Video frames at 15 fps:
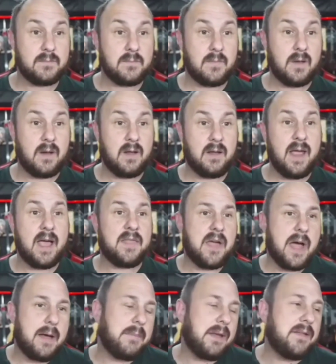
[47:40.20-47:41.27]
Yeah, I
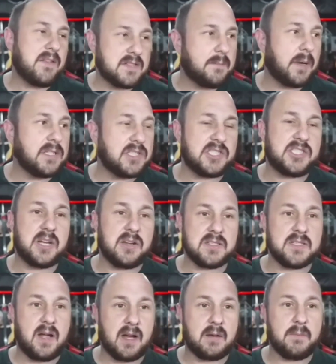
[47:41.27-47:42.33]
mean, there's a bunch of channels talking
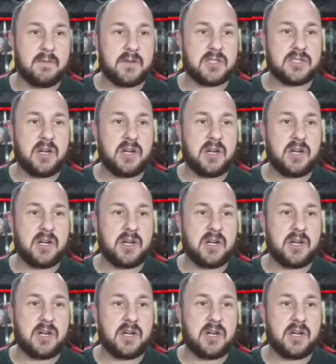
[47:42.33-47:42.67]
about, for sure.